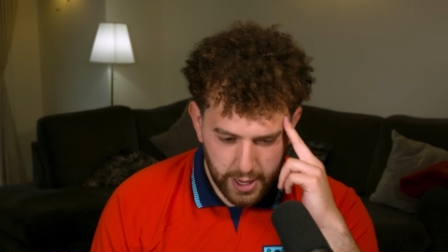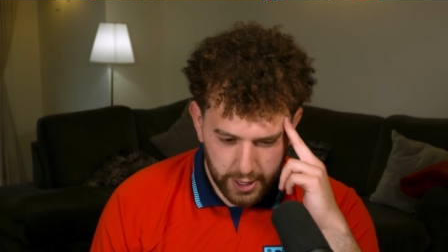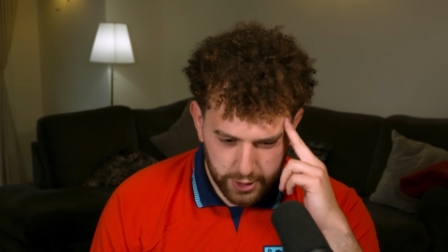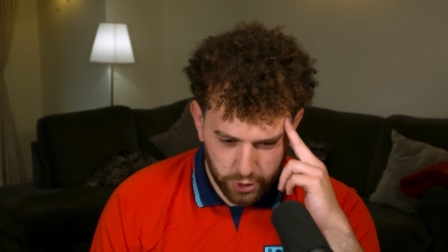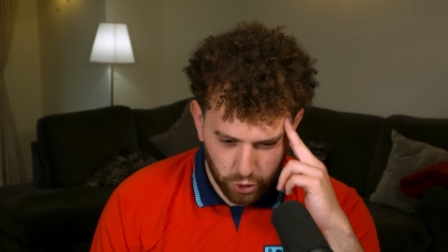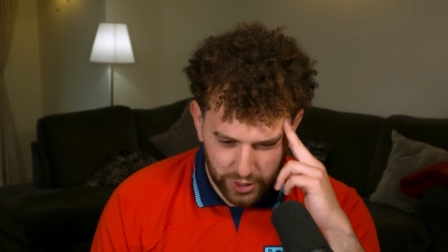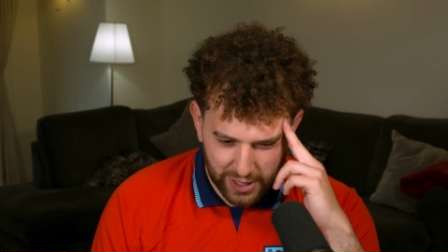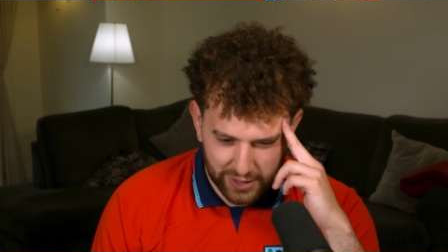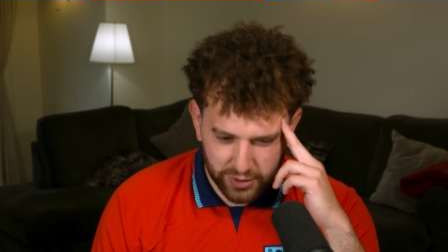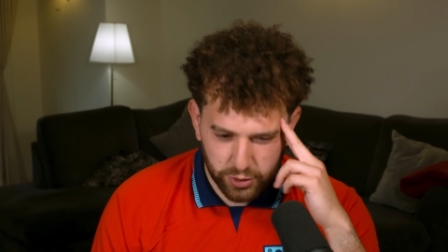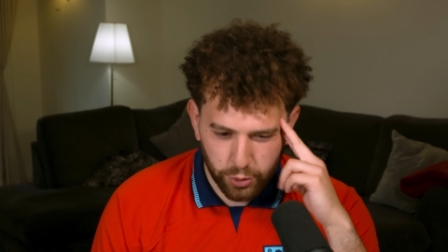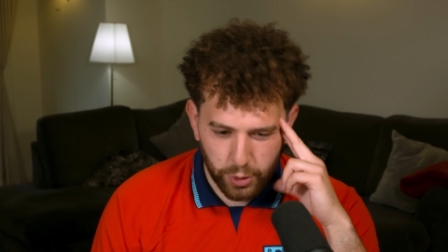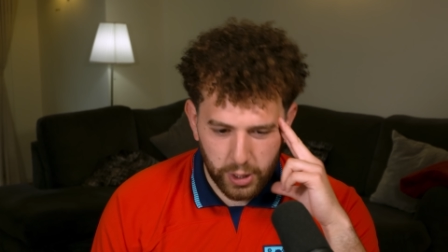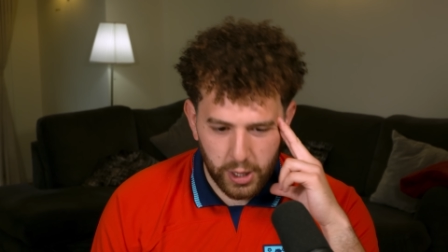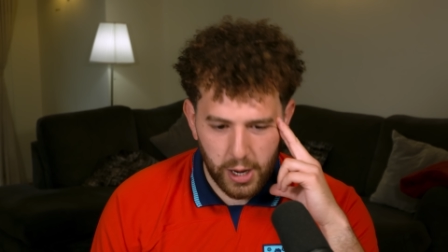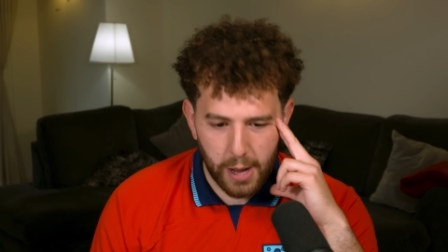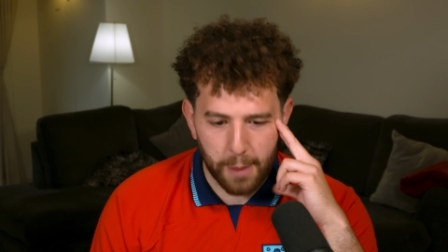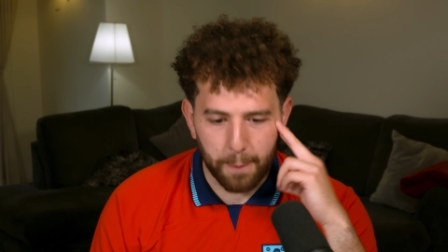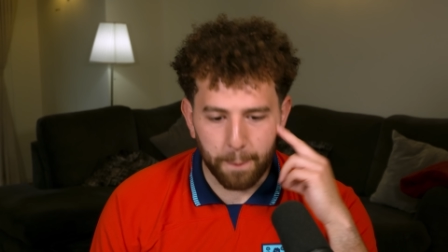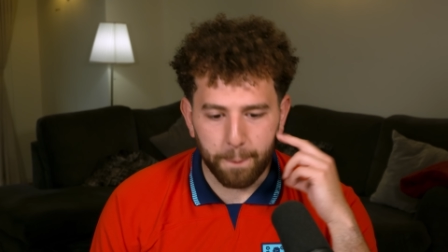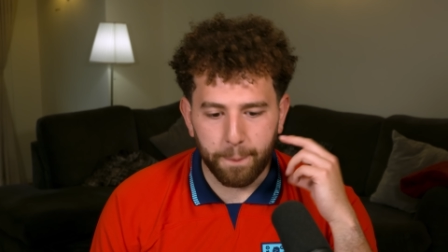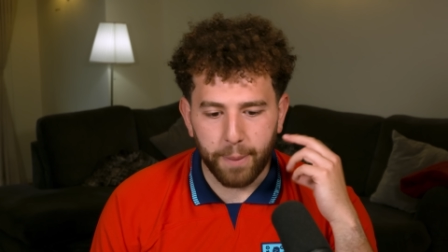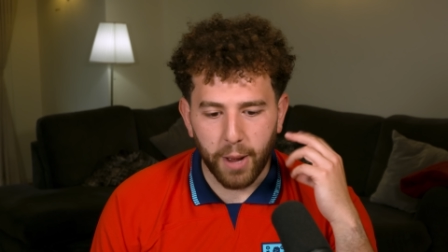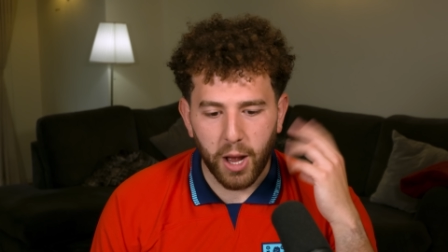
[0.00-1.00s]
Not necessarily
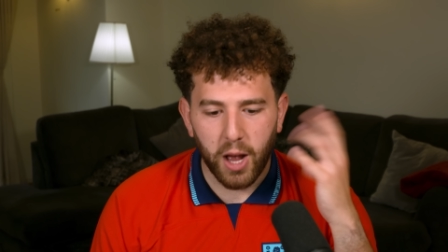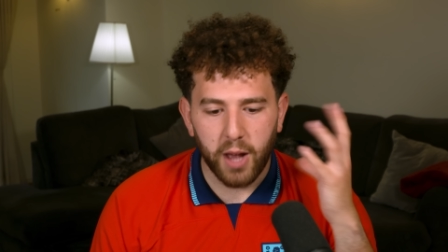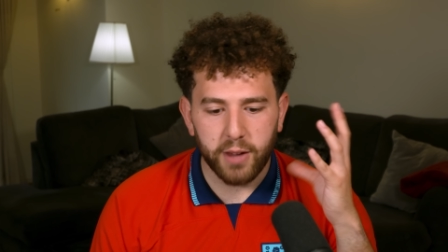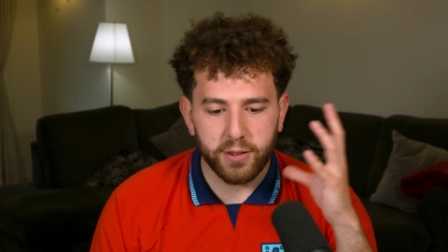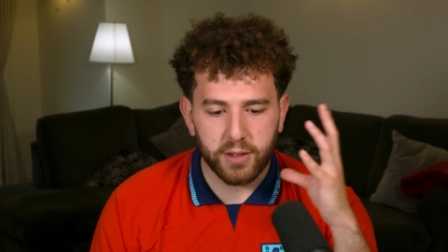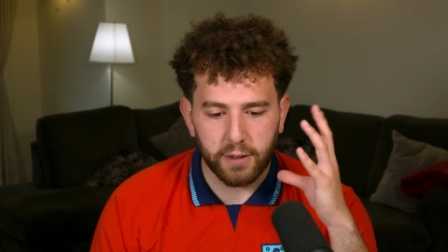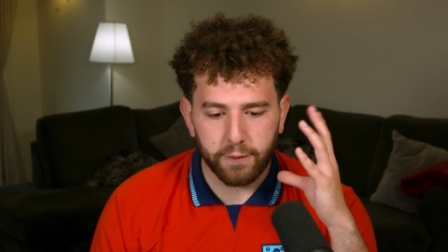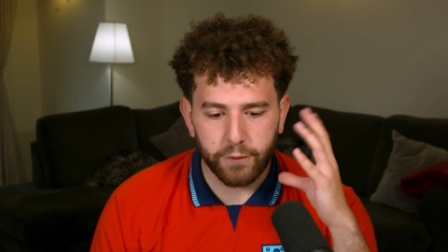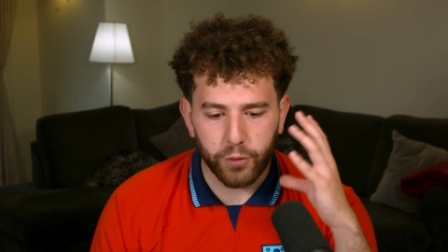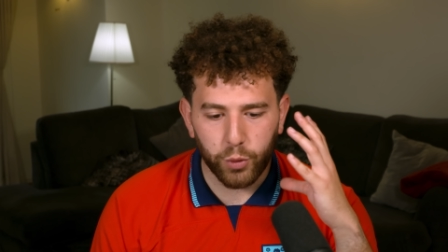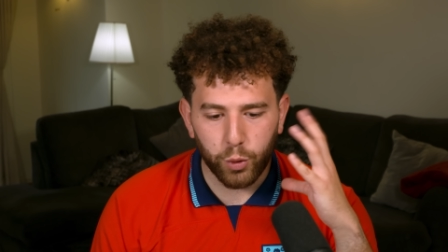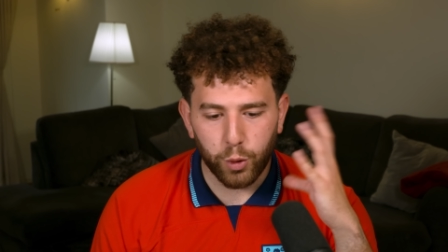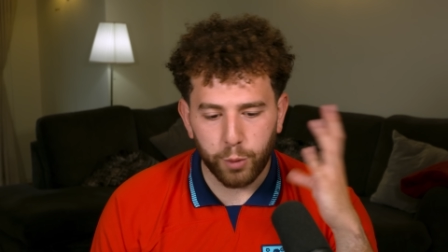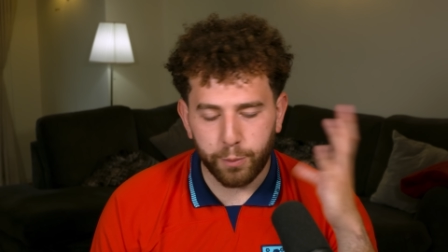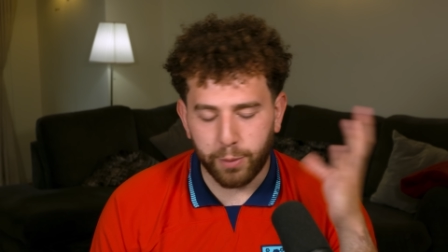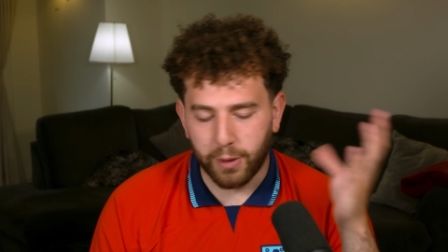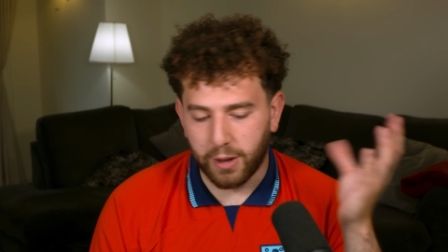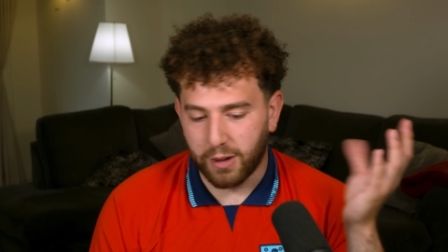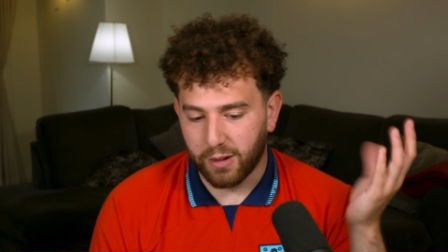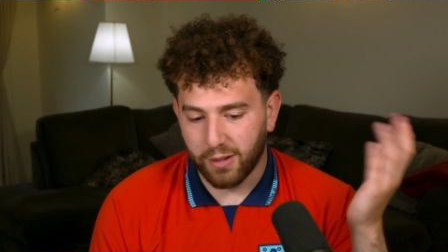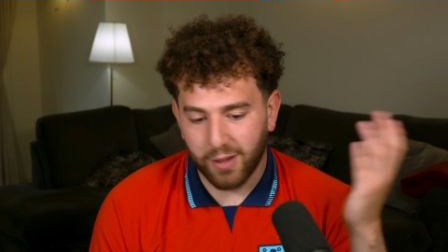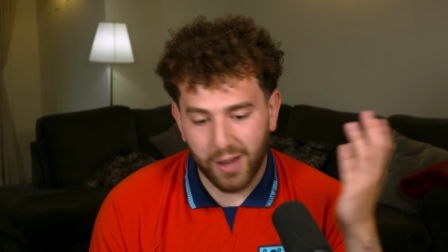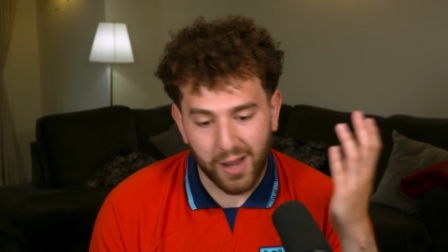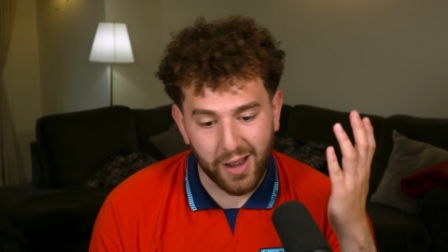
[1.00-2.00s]
like bursting forward,
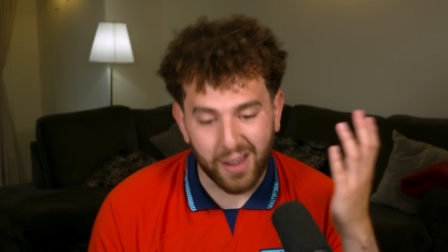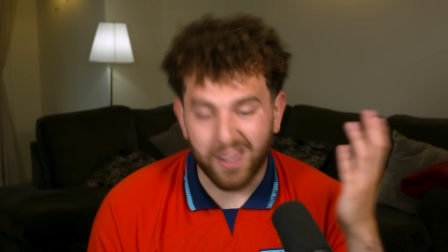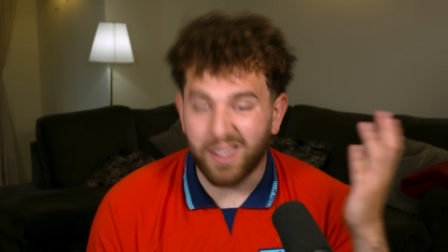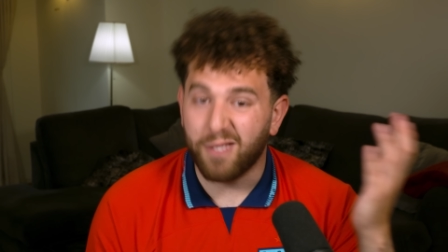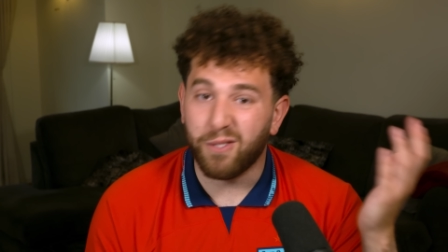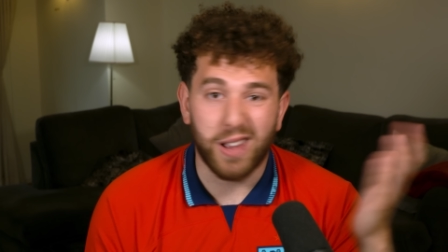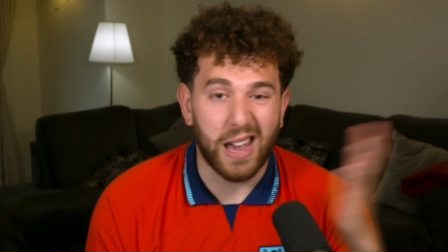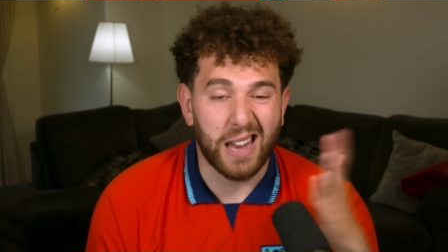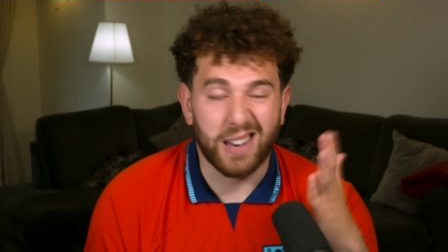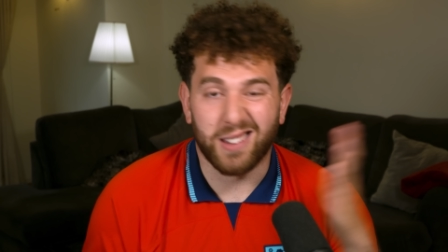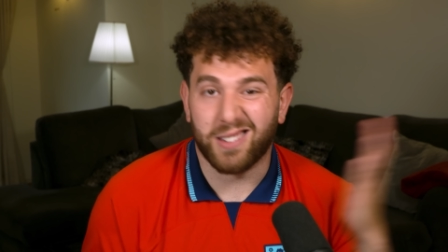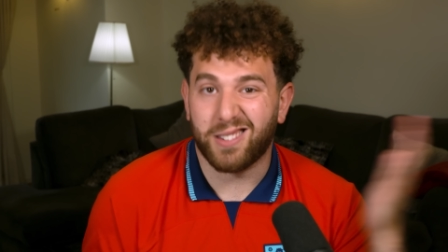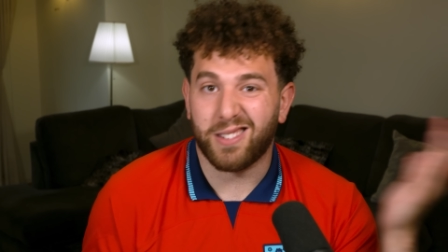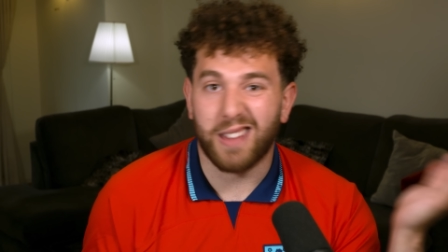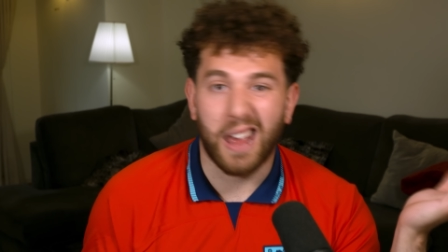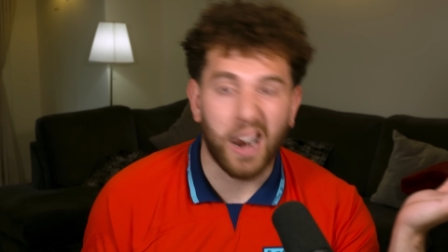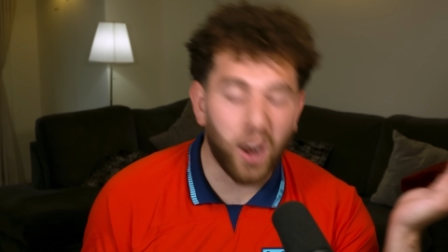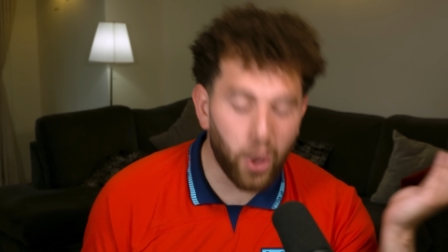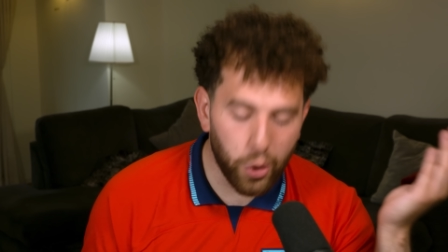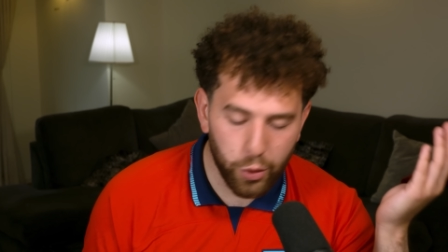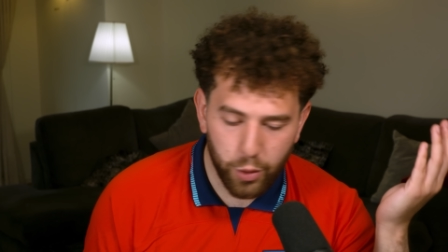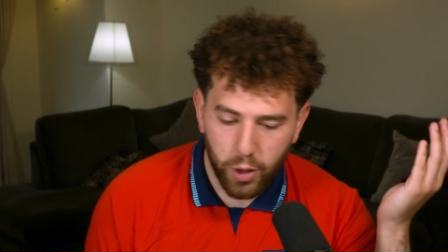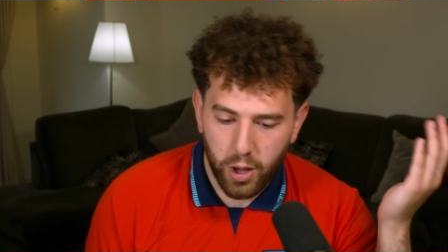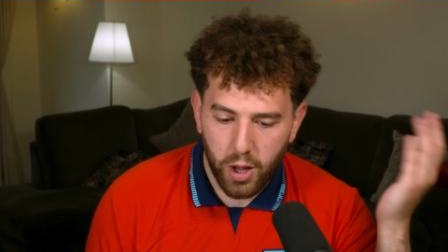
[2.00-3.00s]
but
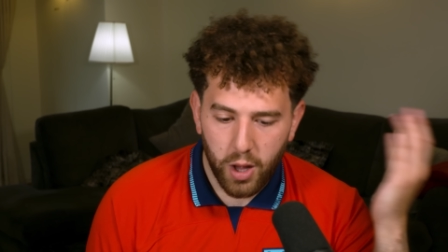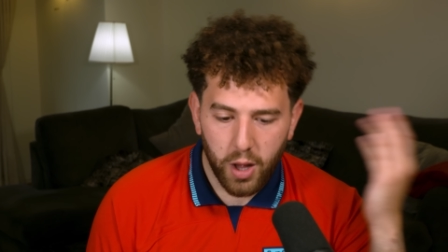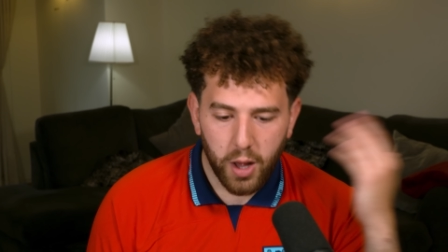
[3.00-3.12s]
Cancelo